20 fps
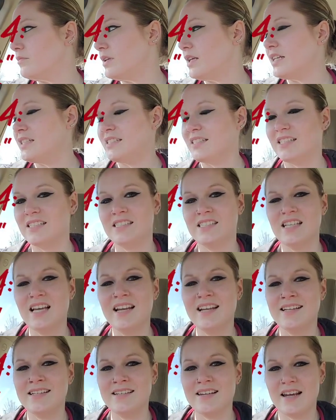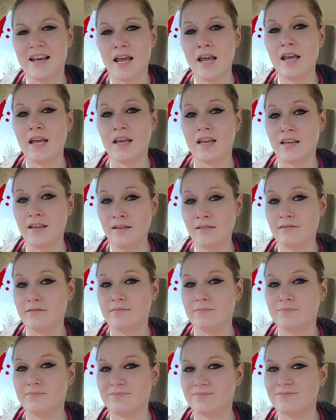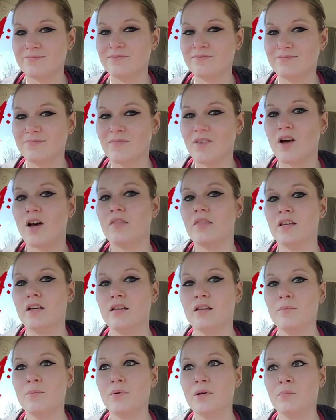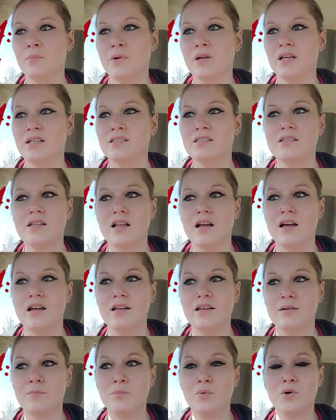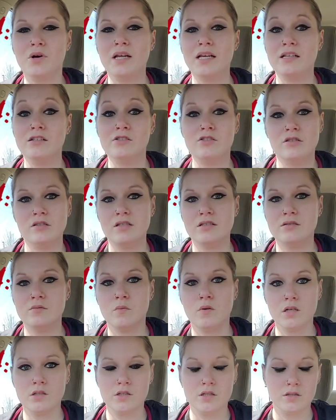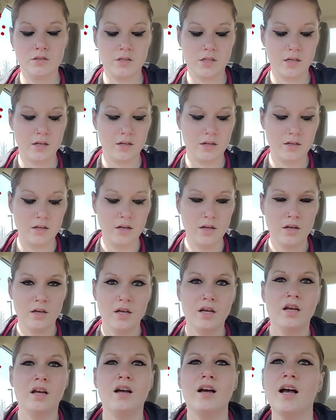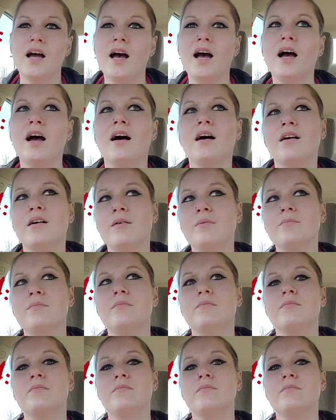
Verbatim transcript: it's a sunny day on the Olympic Peninsula in Port Angeles, Washington. Um,